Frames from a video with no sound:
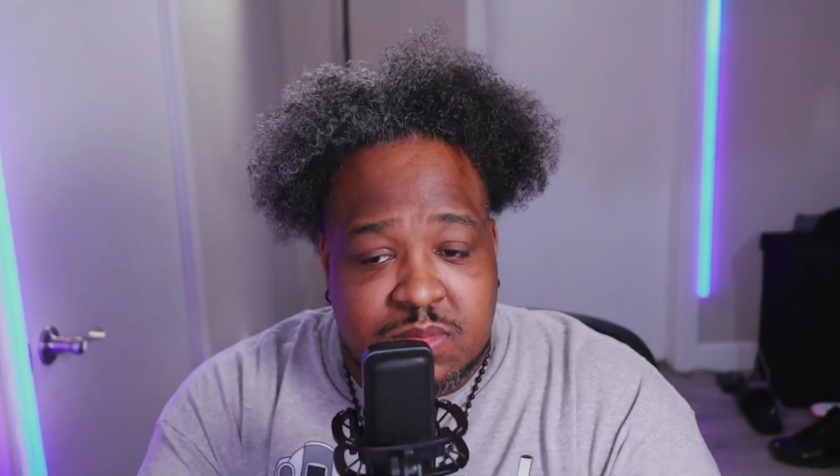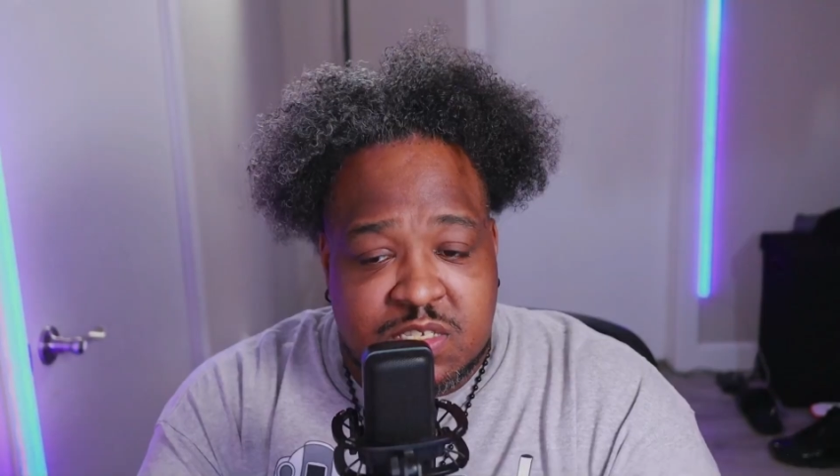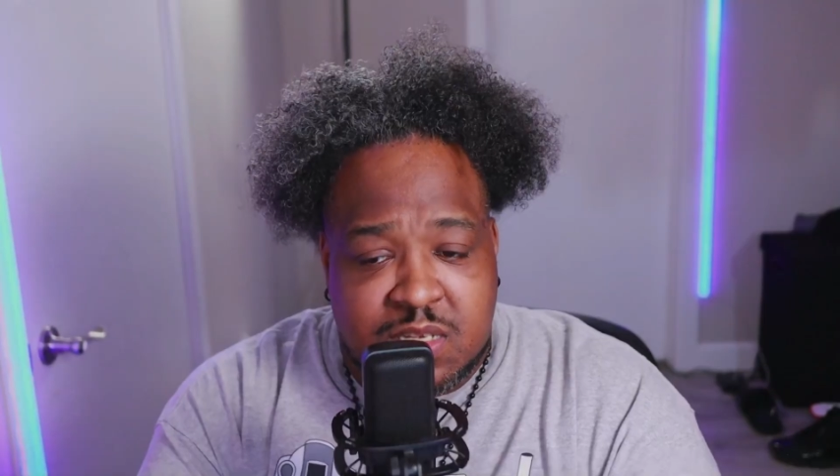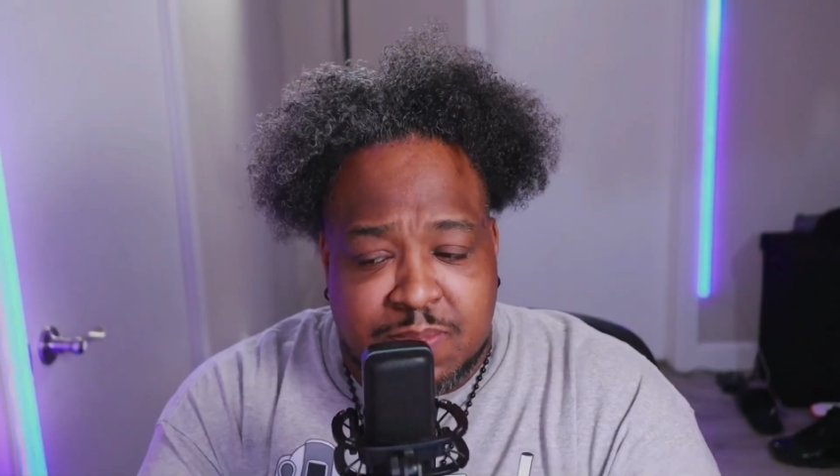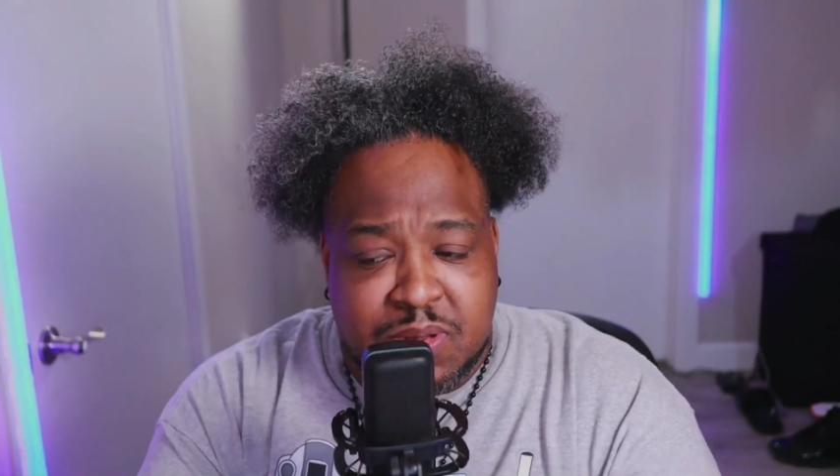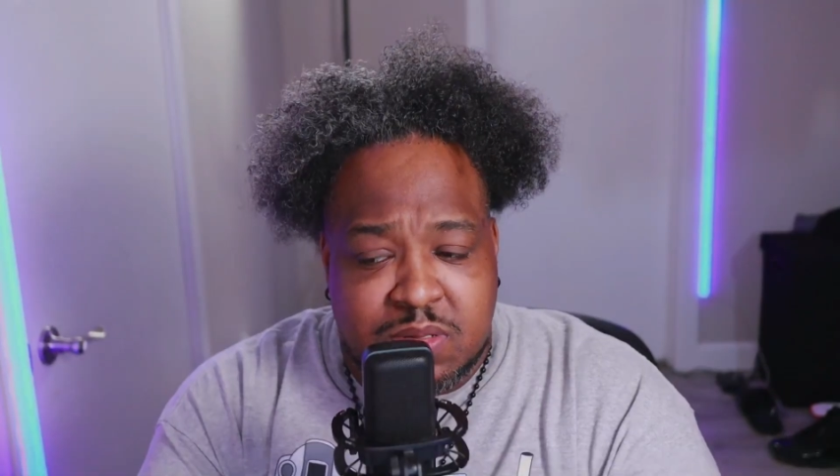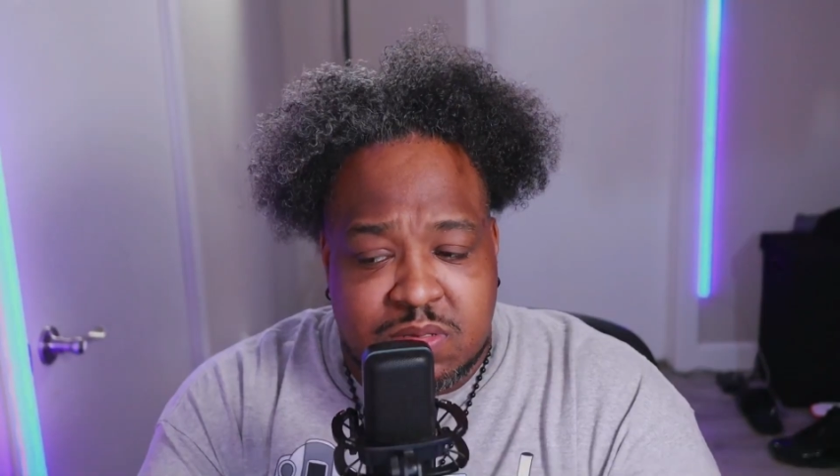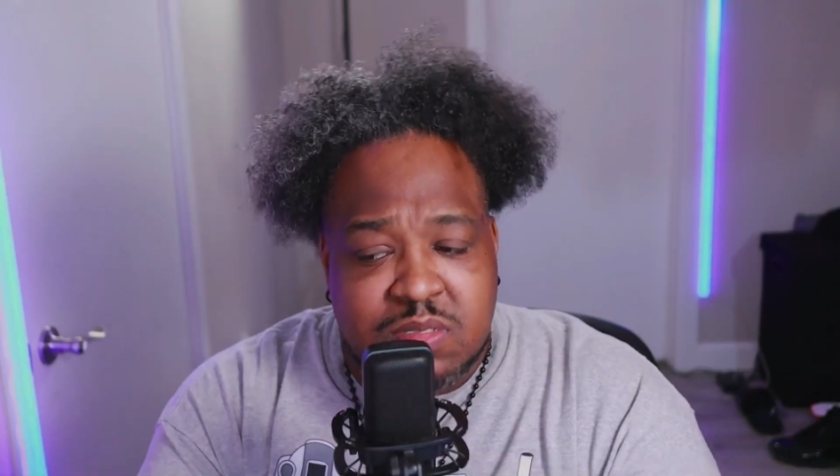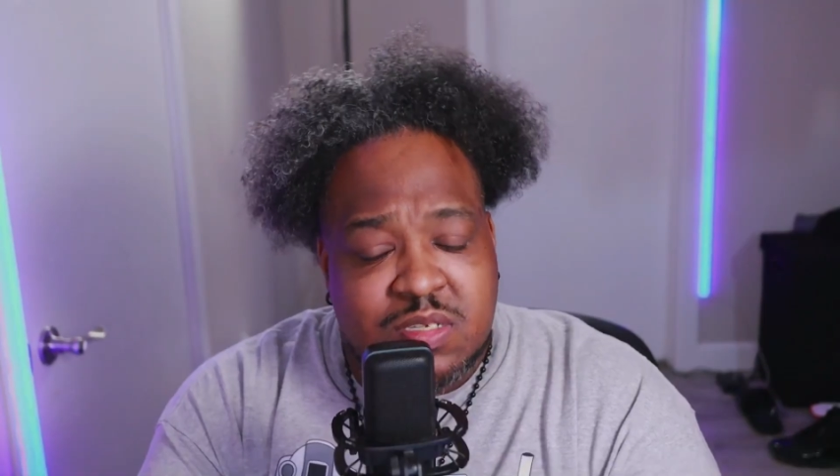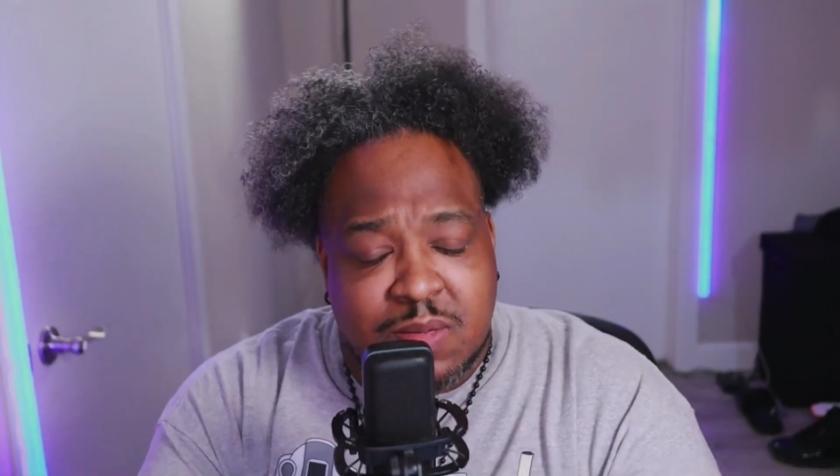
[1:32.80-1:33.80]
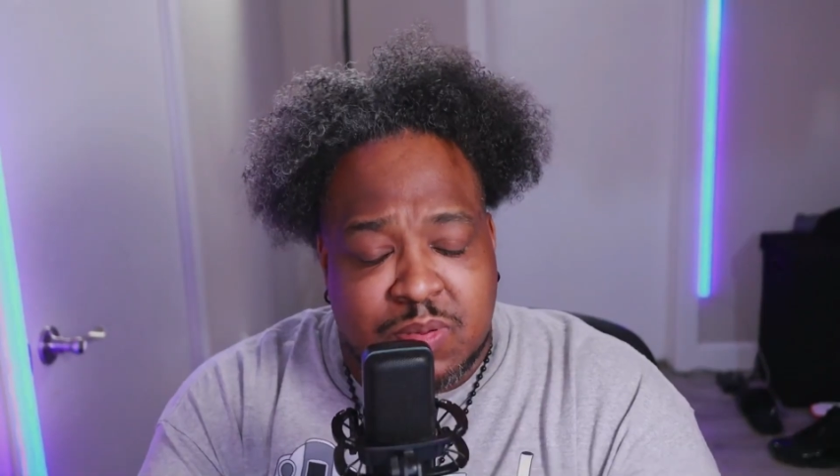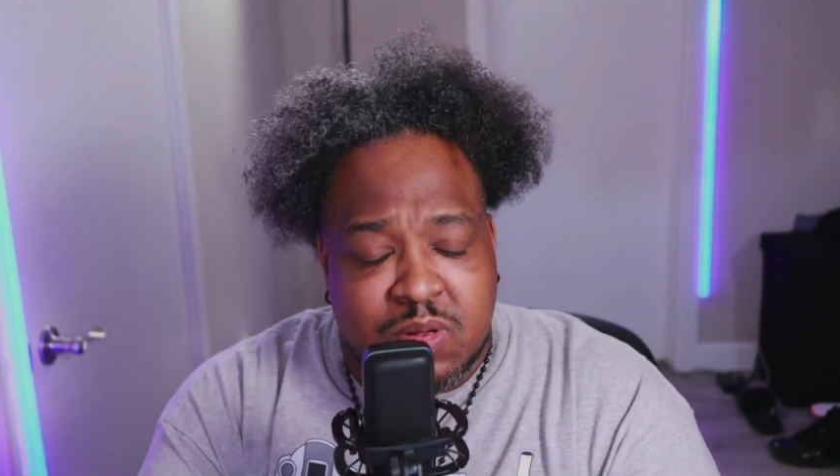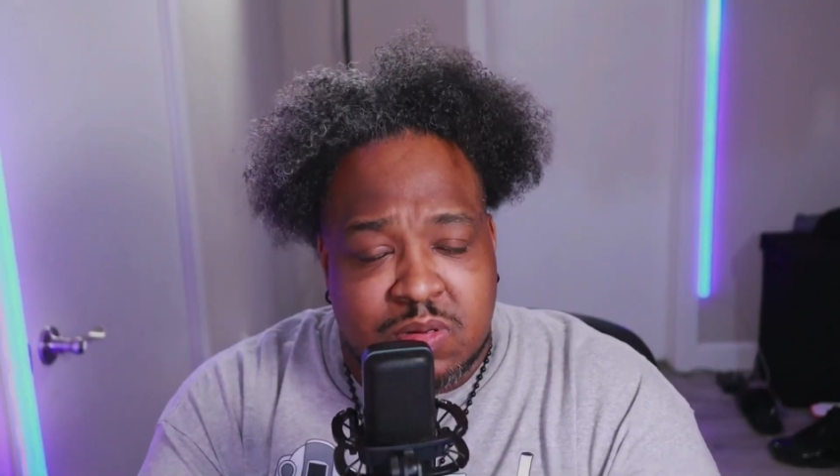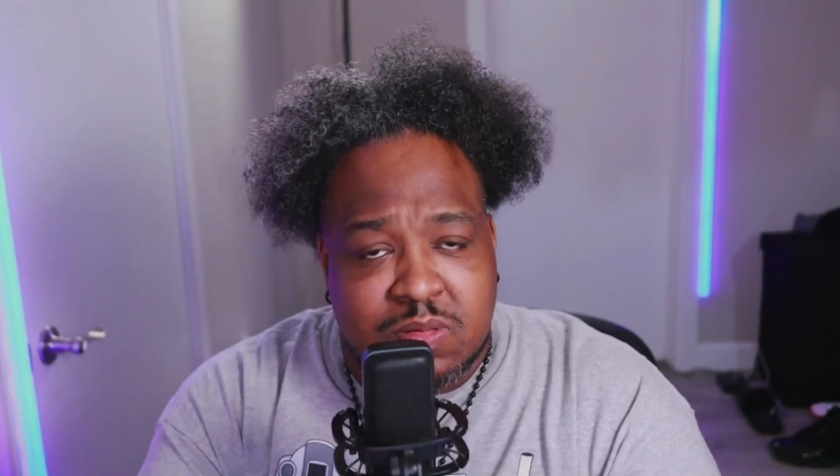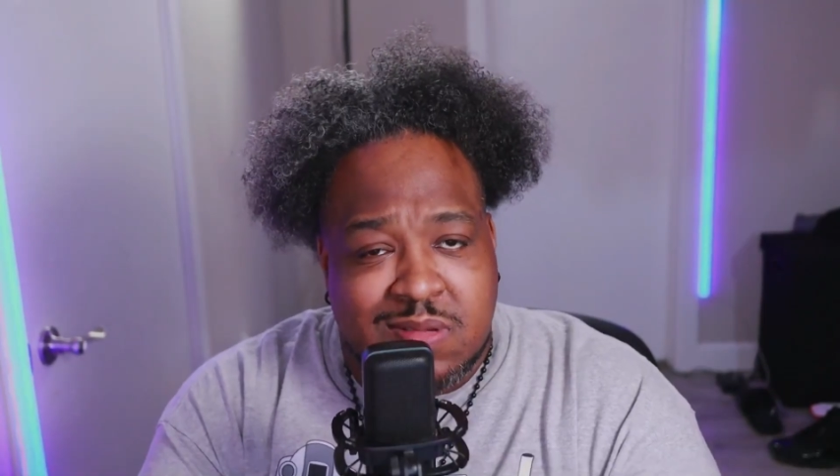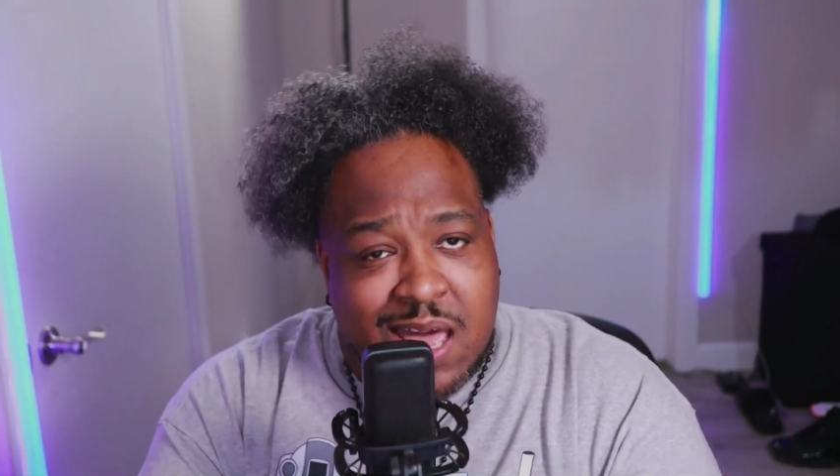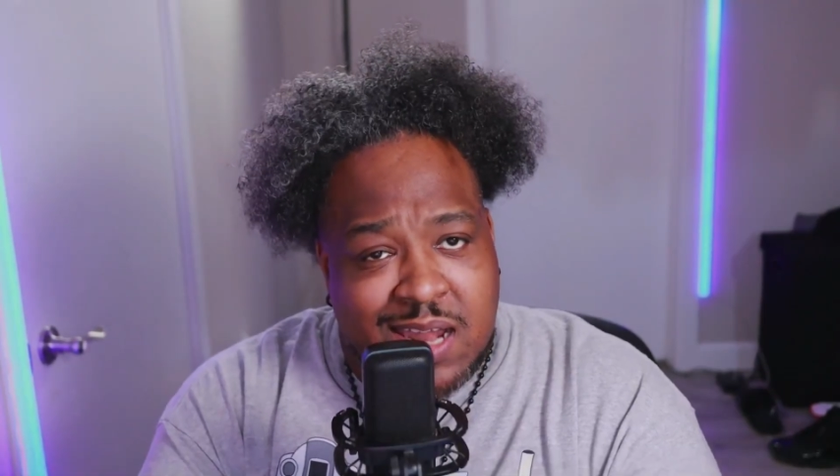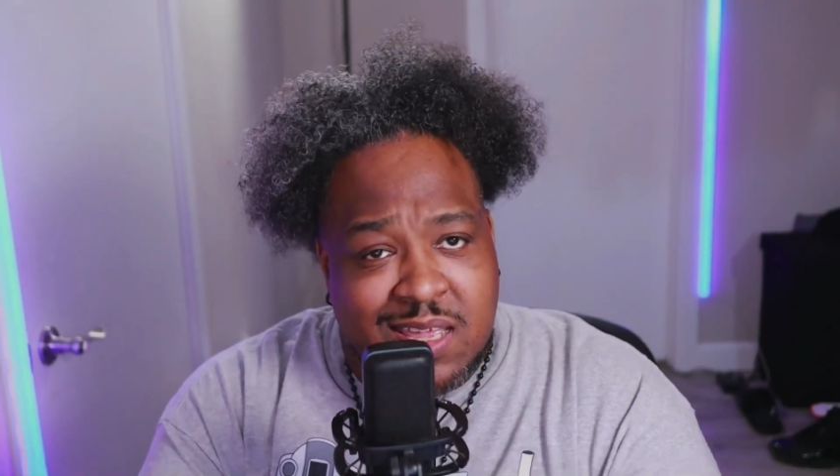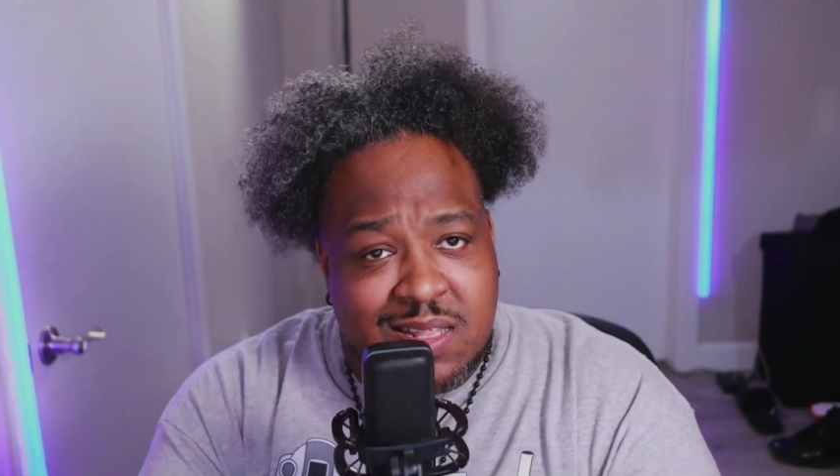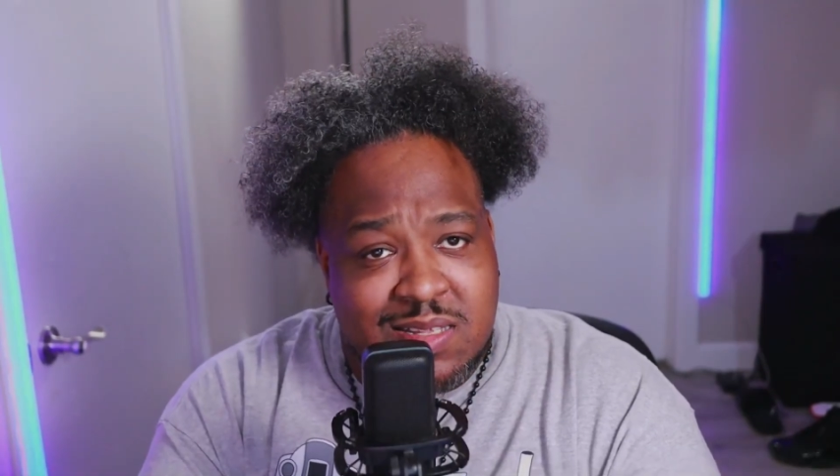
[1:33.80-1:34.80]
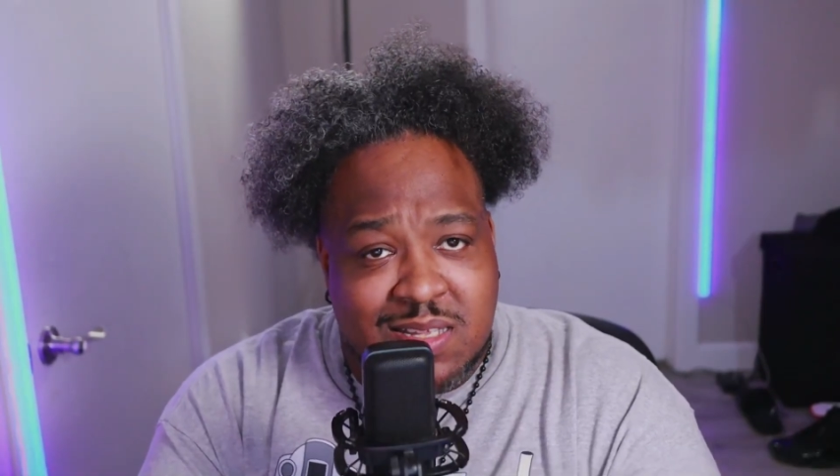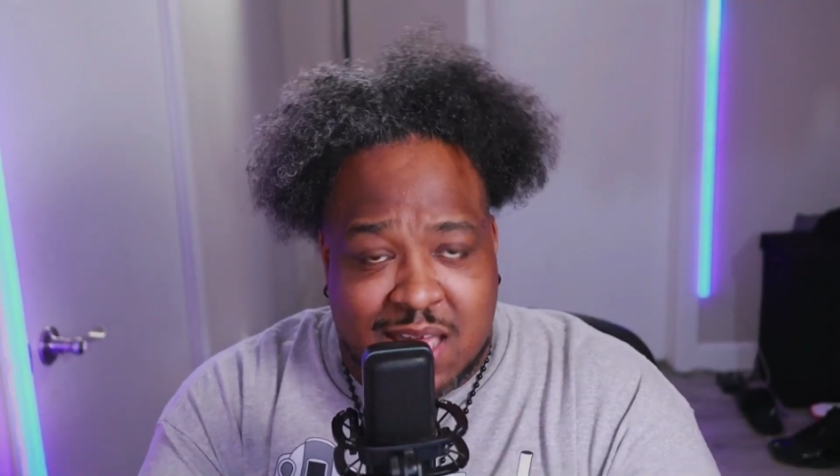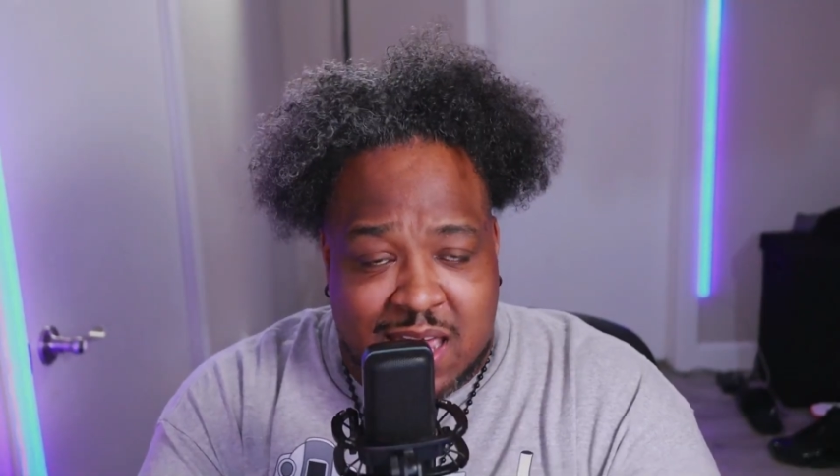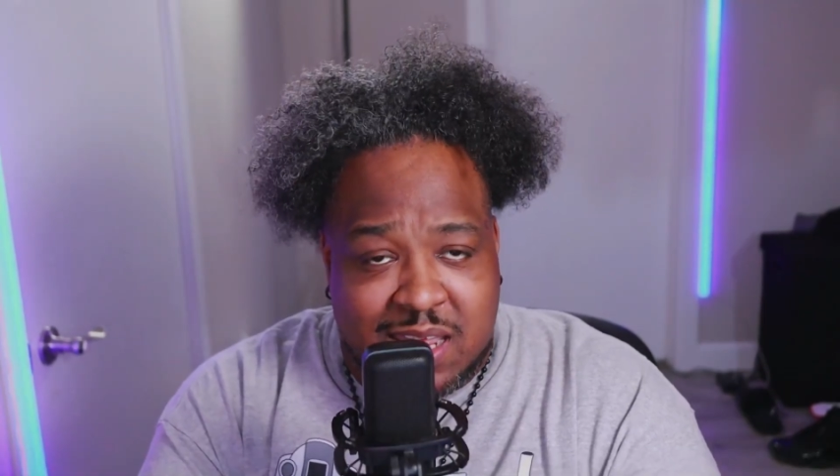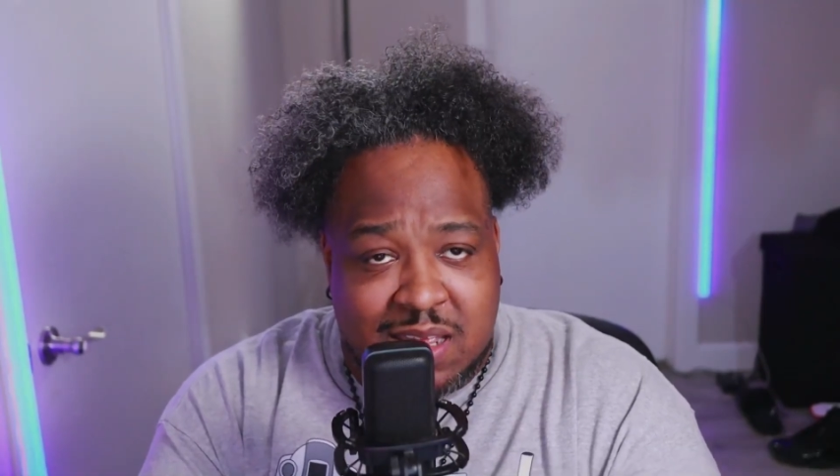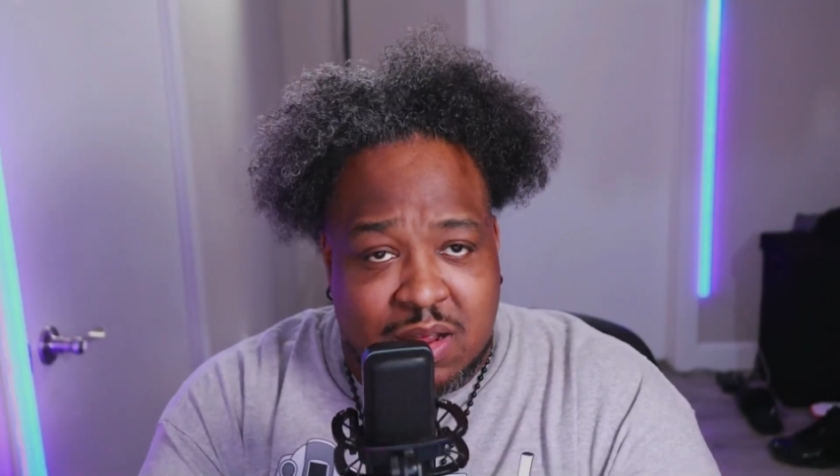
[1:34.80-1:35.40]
Simple, simple. Got it? Got it.